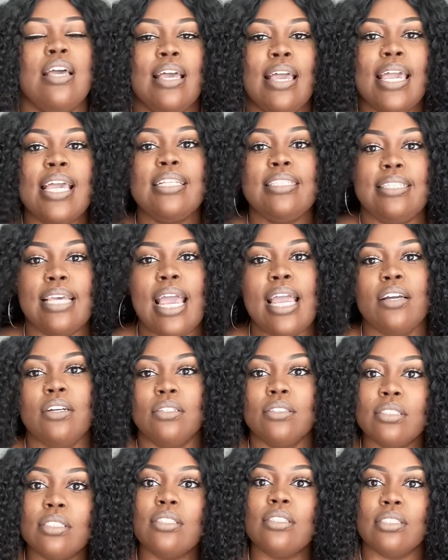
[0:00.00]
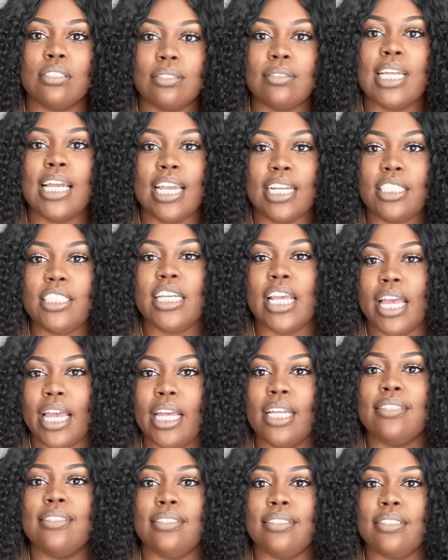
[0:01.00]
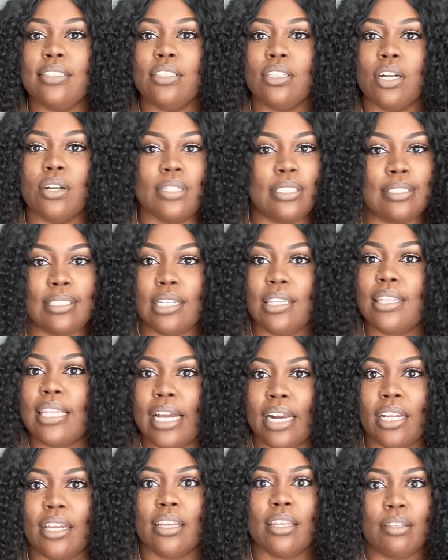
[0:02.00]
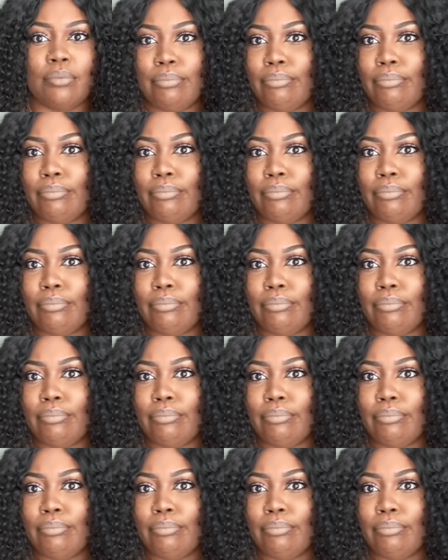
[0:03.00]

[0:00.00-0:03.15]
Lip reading: it tangles, it sheds, you know, it's synthetic.